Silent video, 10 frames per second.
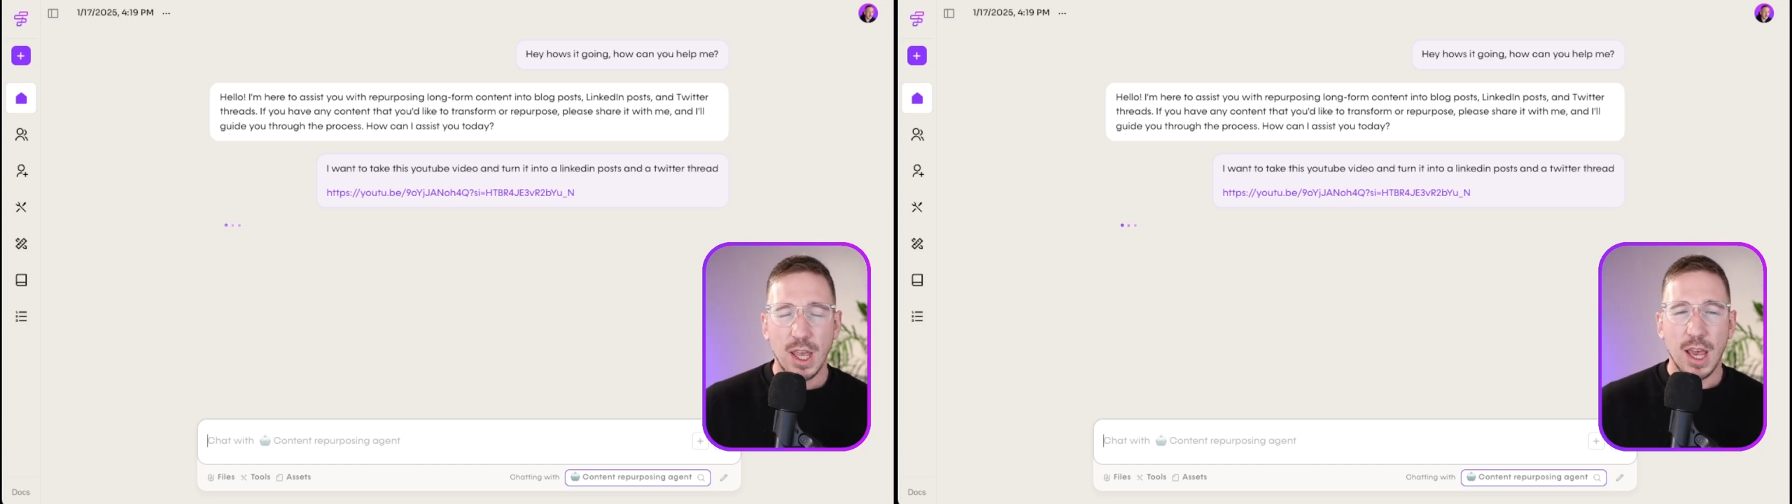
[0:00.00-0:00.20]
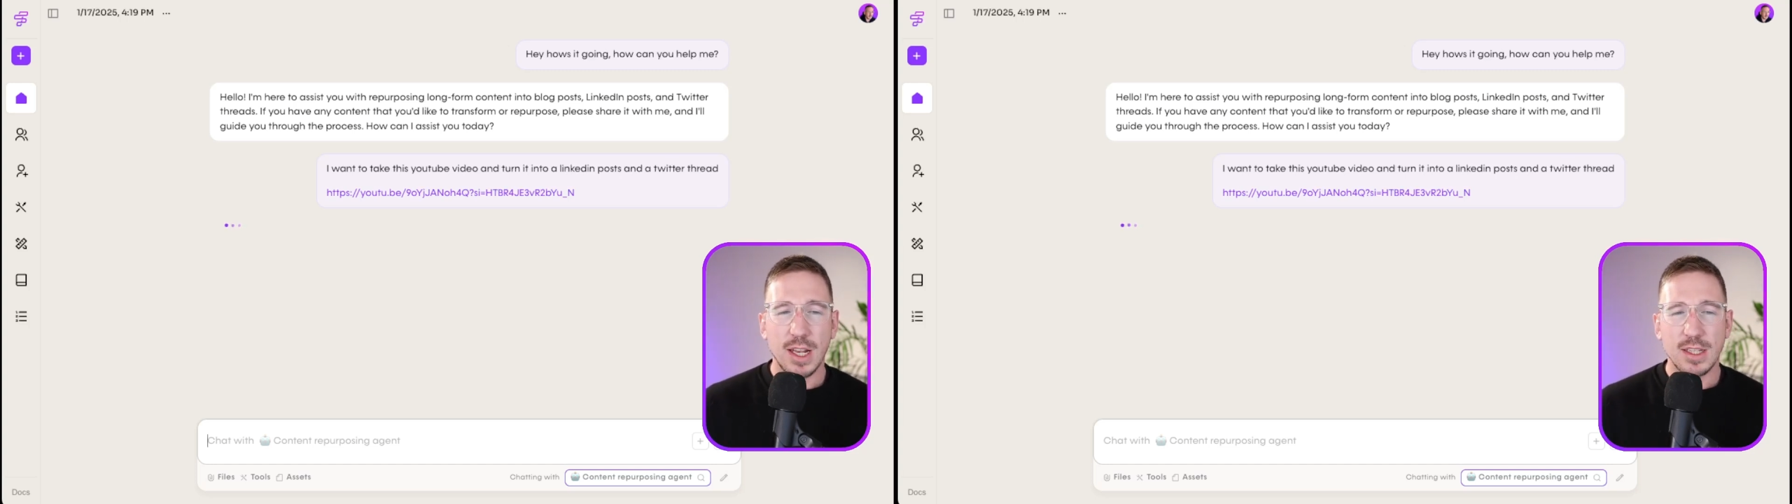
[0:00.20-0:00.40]

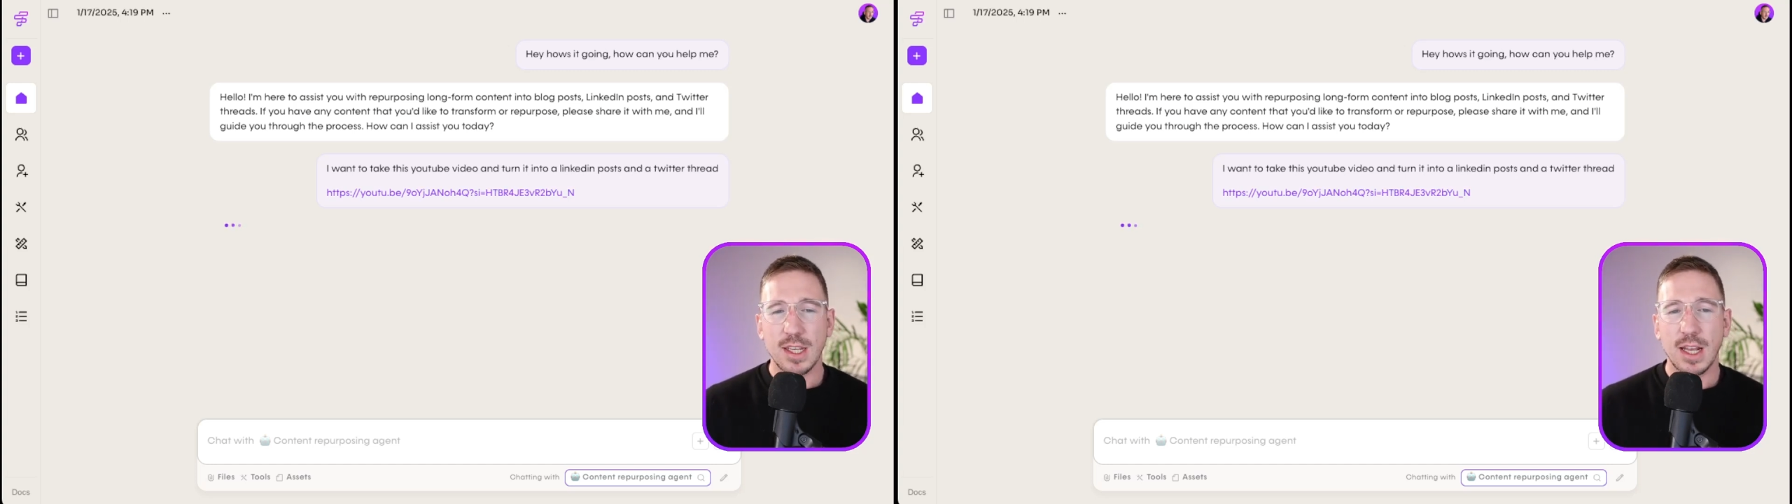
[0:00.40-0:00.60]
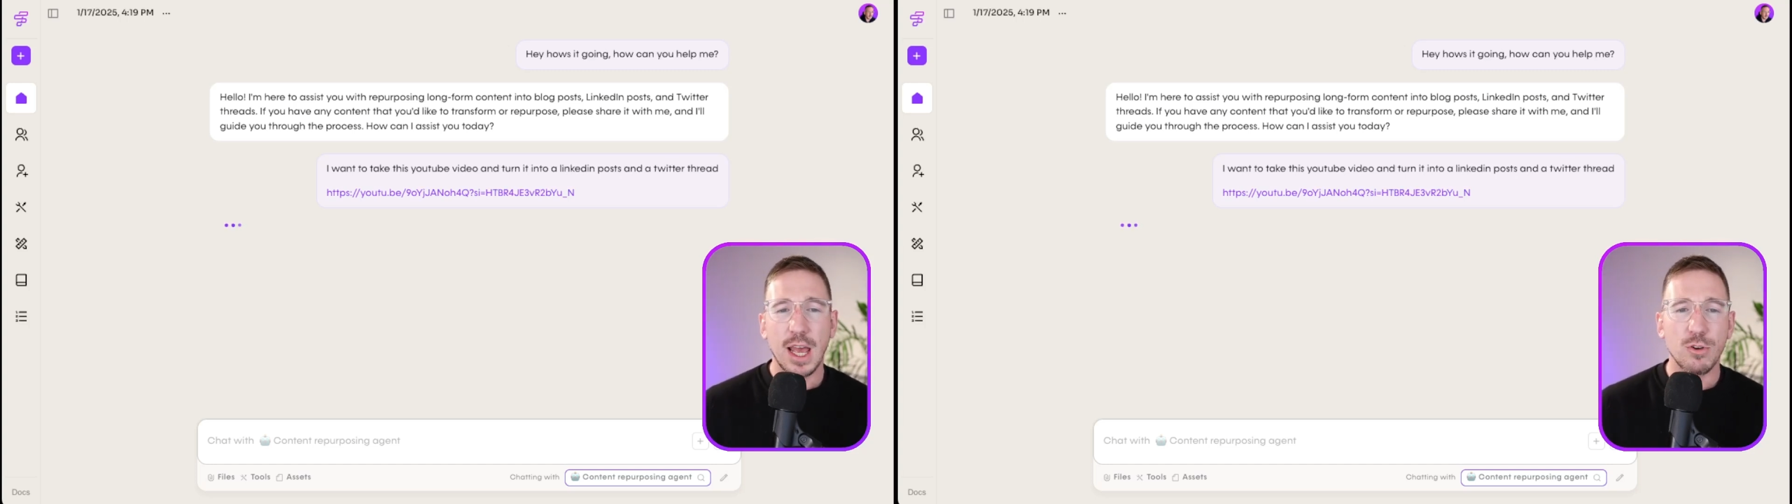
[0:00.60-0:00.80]
and it's
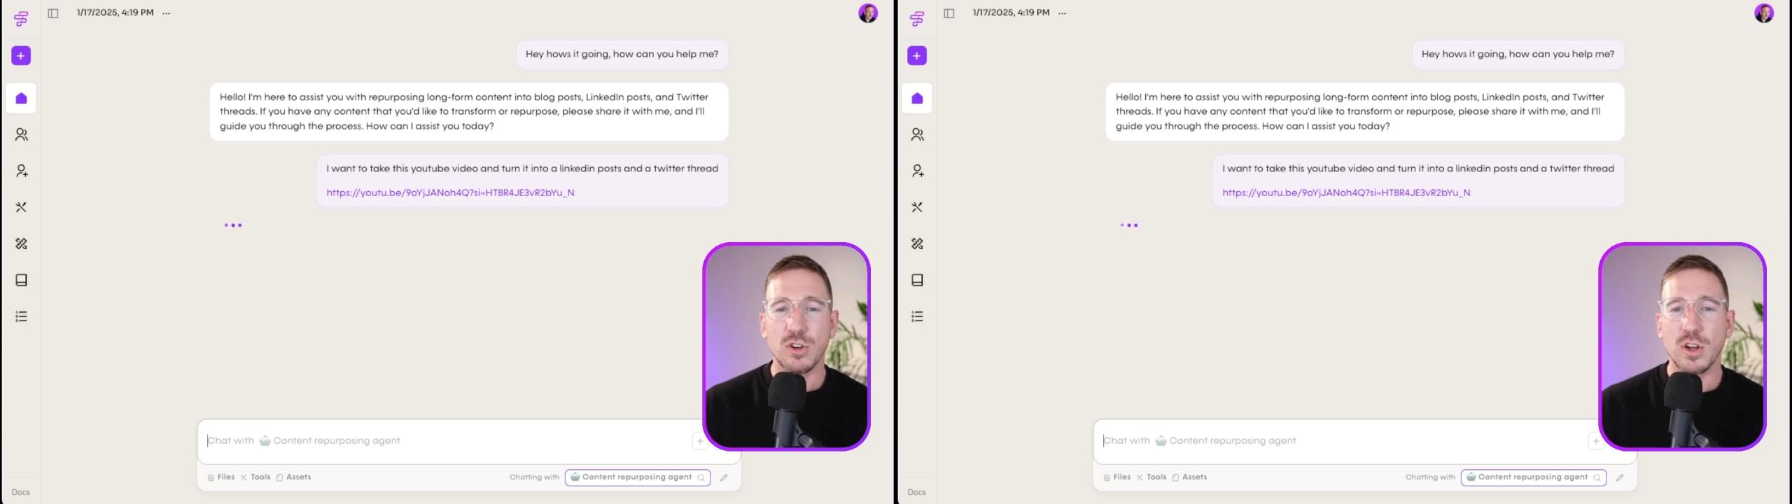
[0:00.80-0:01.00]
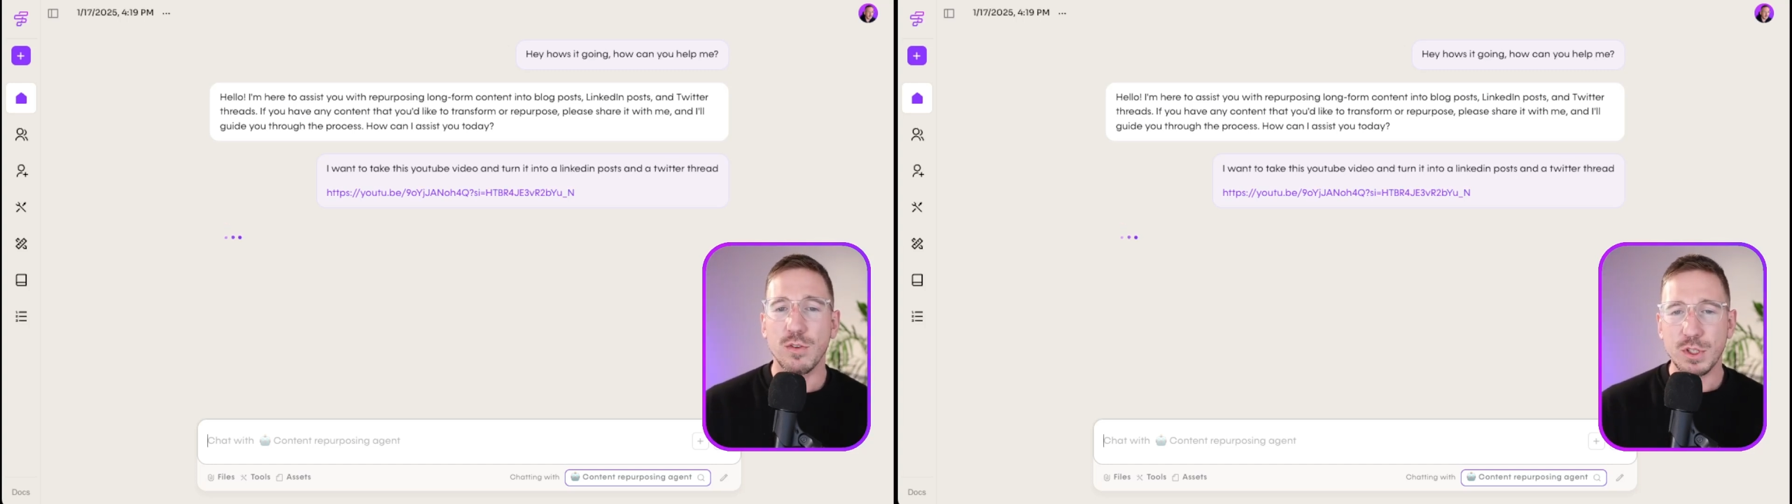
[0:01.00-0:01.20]
thinking, how should
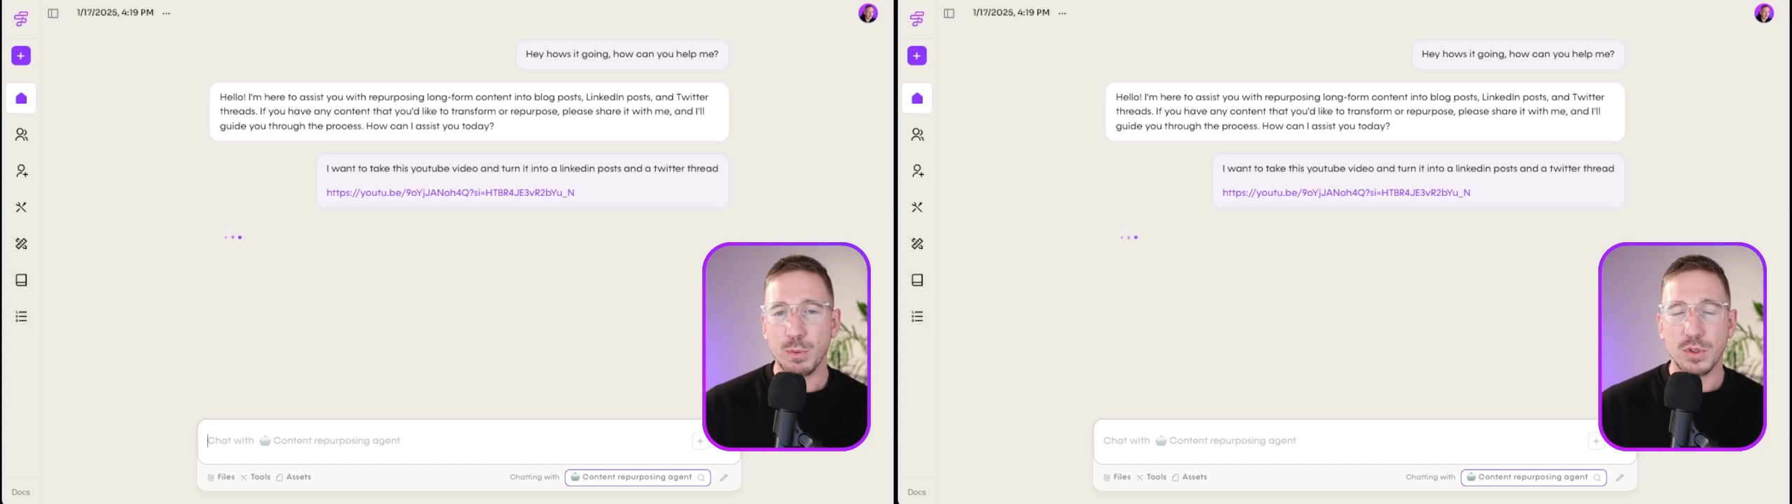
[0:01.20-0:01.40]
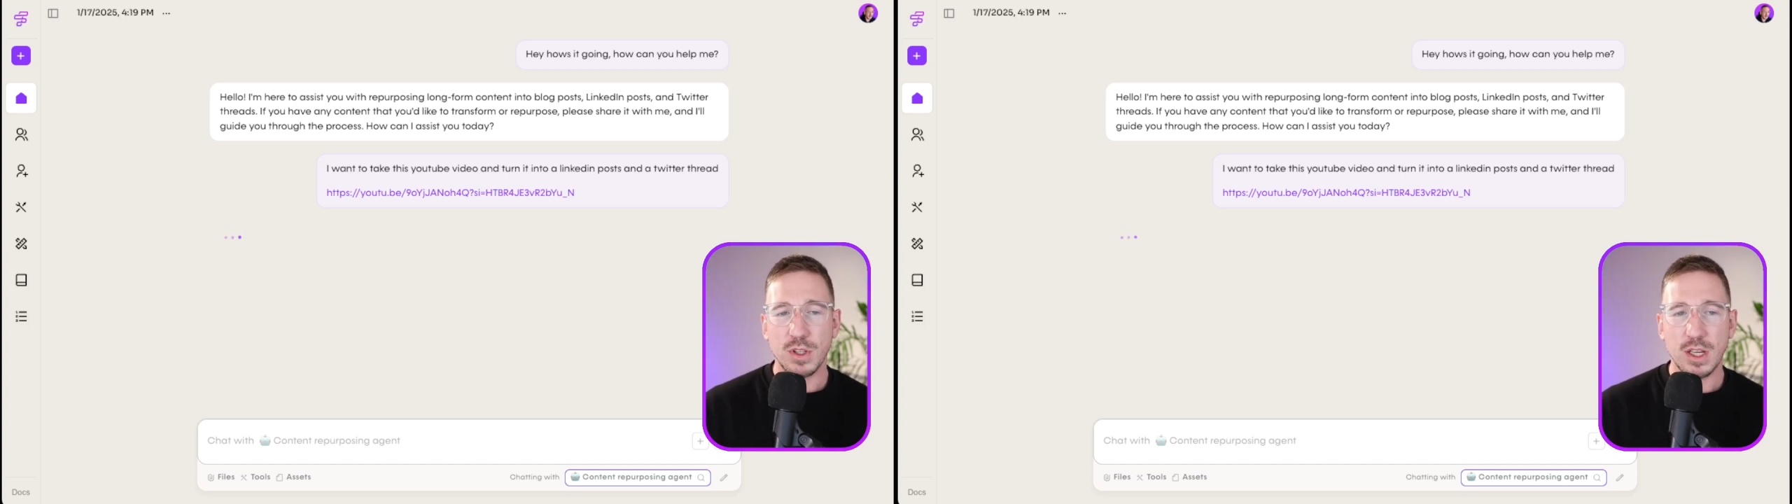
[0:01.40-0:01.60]
I
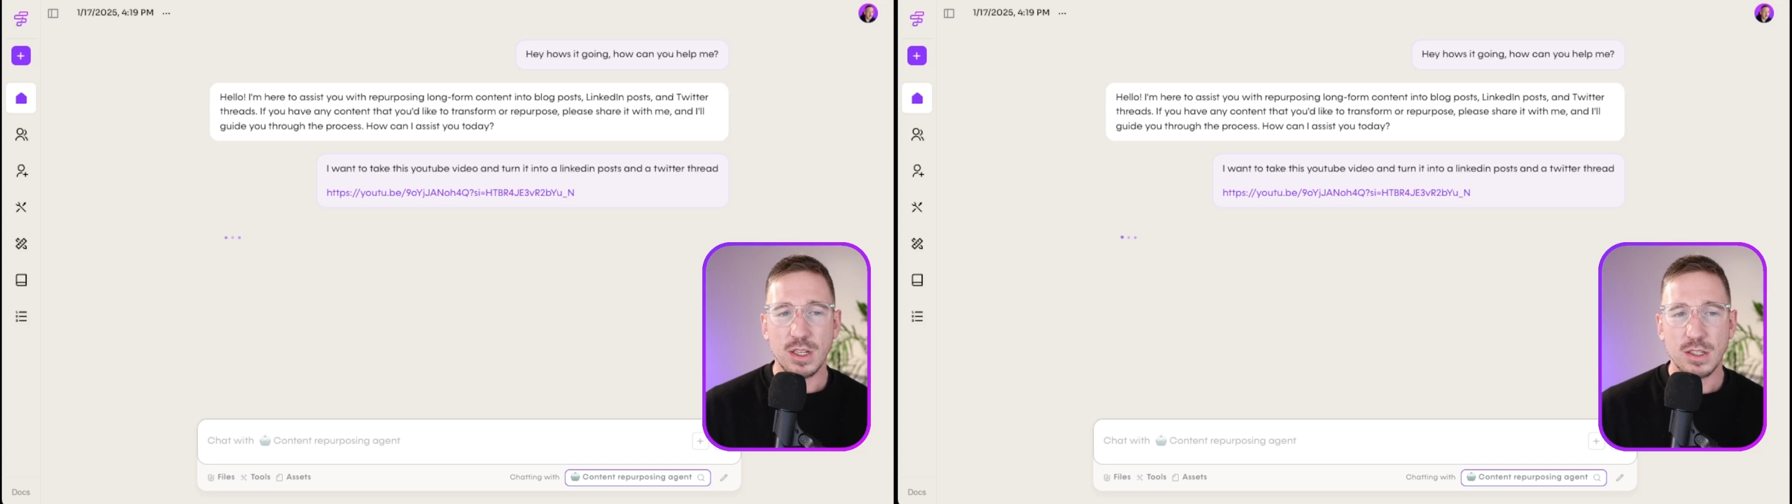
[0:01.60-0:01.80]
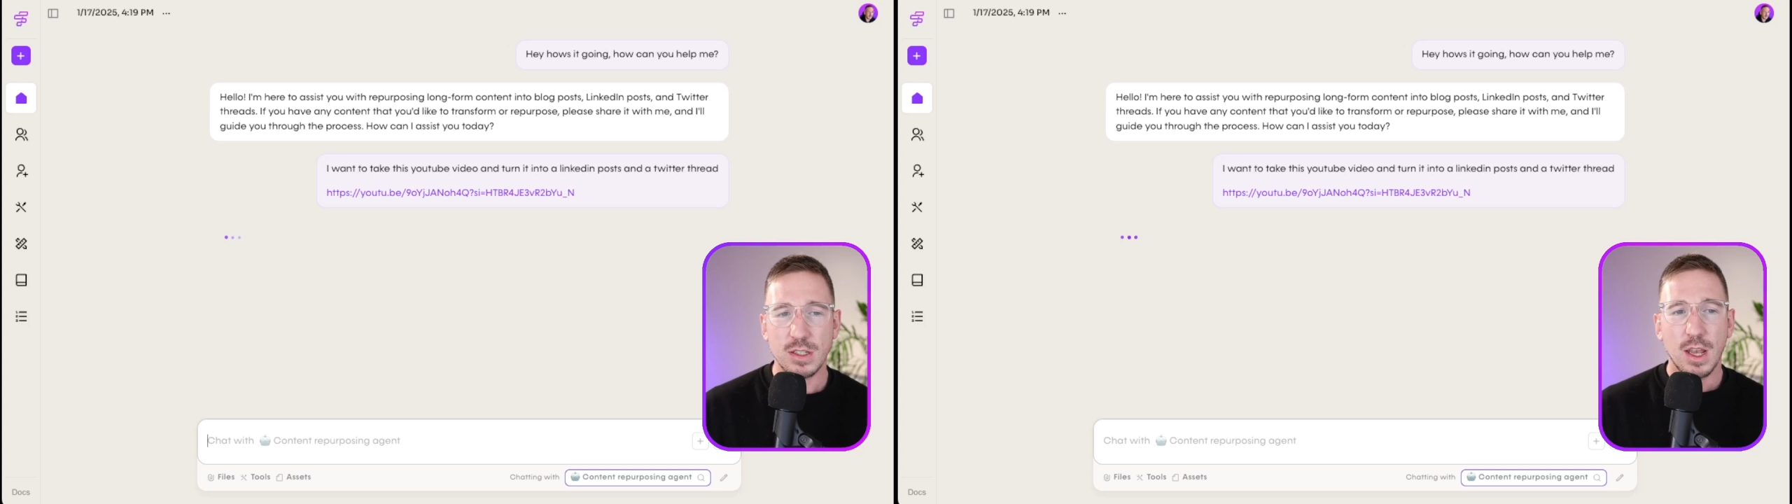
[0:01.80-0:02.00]
respond to
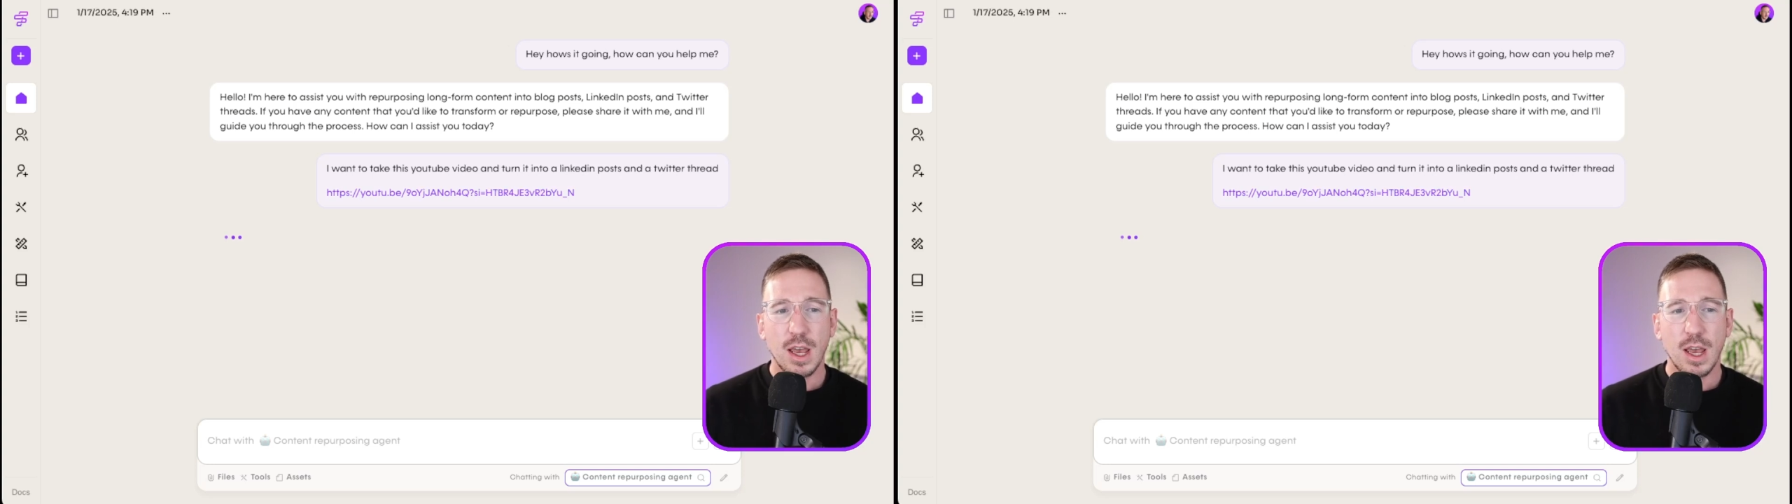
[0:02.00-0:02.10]
this?